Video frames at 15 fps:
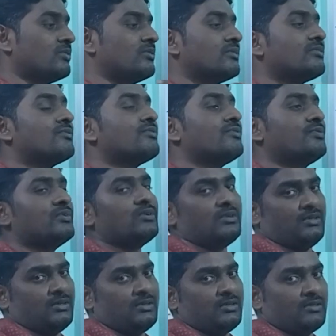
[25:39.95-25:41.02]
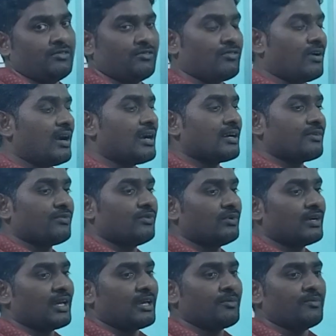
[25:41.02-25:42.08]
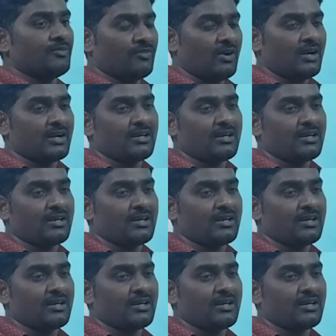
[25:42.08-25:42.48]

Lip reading: So food, what food type,